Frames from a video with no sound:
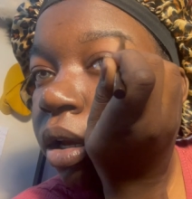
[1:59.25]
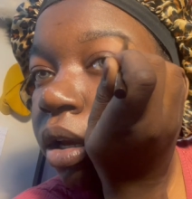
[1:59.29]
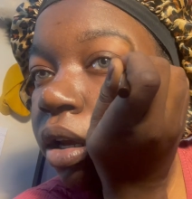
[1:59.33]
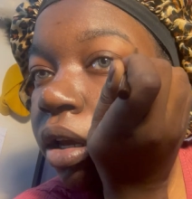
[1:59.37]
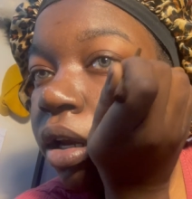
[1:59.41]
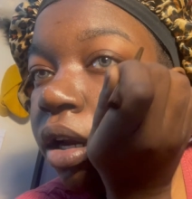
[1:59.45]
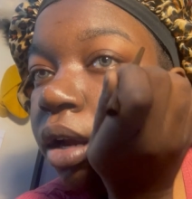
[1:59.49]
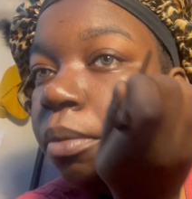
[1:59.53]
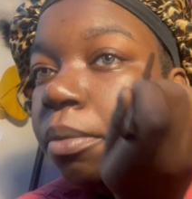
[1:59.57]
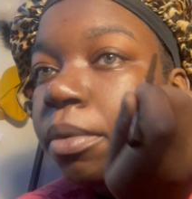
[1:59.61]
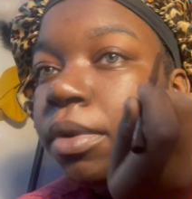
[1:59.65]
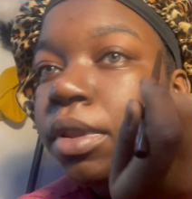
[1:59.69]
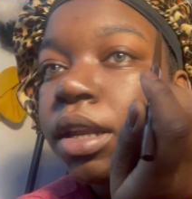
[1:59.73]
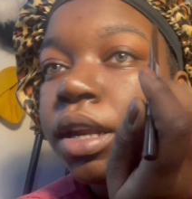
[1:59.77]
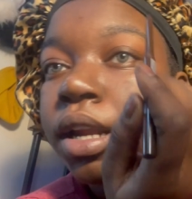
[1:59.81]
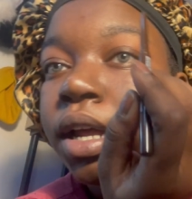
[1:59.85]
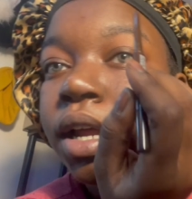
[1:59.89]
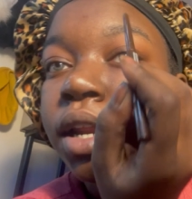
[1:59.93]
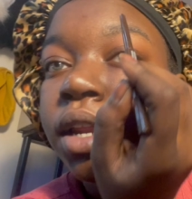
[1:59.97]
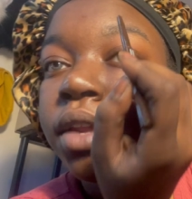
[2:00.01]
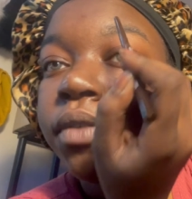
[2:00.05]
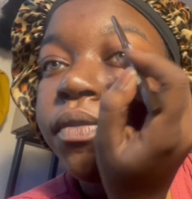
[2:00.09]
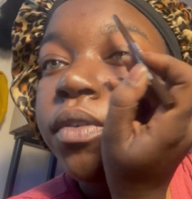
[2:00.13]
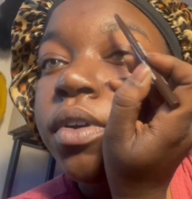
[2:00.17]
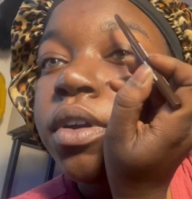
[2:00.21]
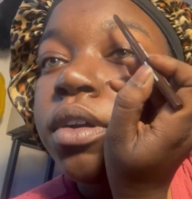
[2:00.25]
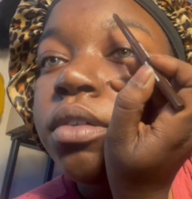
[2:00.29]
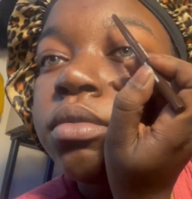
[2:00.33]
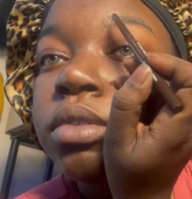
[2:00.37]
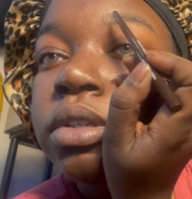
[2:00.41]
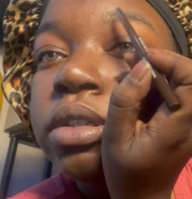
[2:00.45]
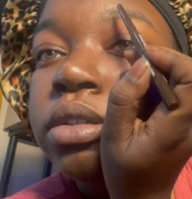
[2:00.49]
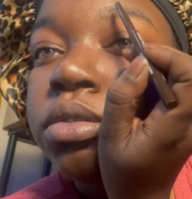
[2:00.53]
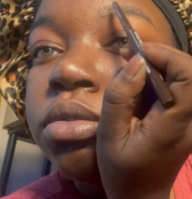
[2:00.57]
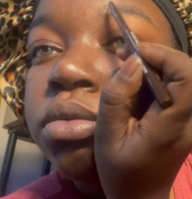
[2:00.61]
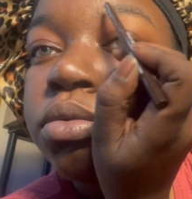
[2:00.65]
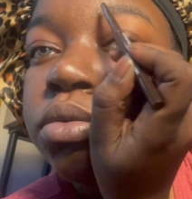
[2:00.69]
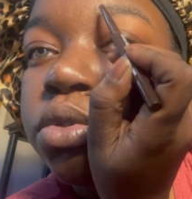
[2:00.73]
And I'm really not even gonna
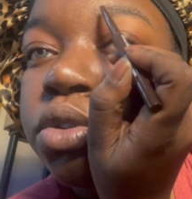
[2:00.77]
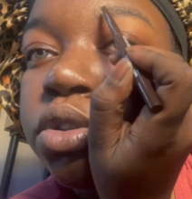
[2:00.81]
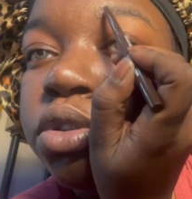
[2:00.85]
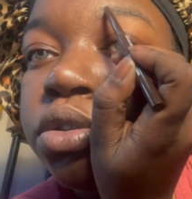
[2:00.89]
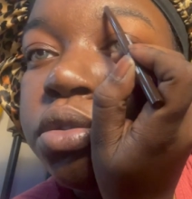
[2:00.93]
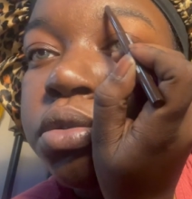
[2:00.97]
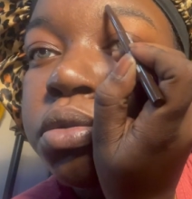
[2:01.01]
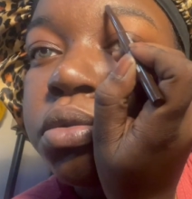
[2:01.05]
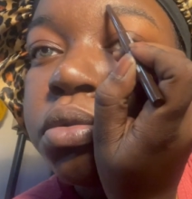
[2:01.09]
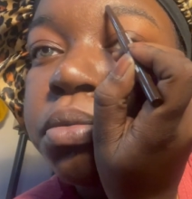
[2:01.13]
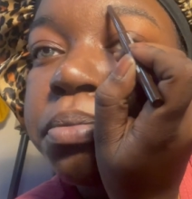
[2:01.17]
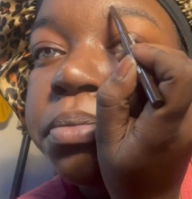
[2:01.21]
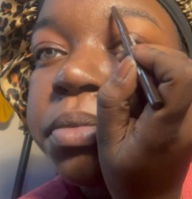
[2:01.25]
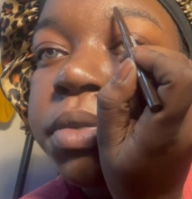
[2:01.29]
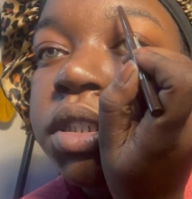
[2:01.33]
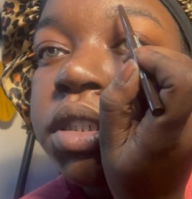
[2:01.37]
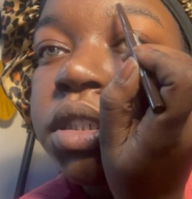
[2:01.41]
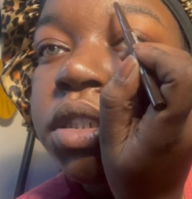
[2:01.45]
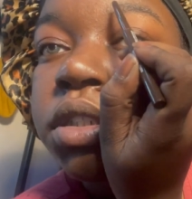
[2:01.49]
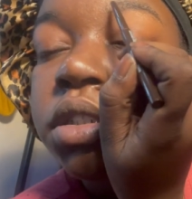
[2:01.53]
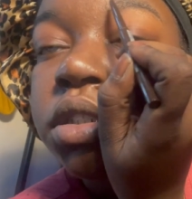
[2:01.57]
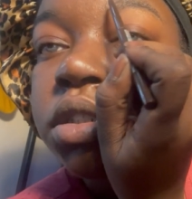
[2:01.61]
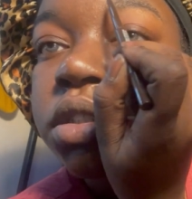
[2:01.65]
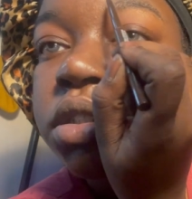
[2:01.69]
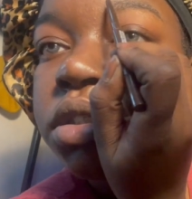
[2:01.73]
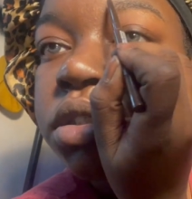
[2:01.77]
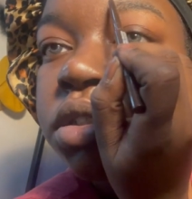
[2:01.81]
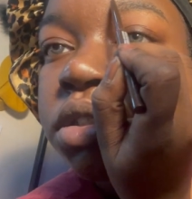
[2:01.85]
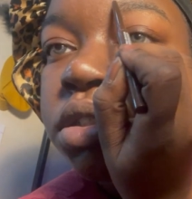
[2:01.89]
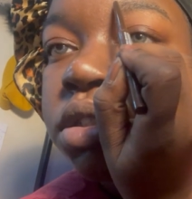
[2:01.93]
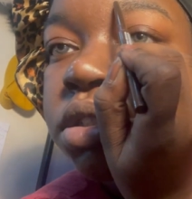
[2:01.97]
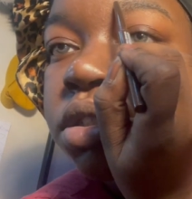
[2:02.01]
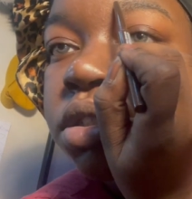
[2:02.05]
do too much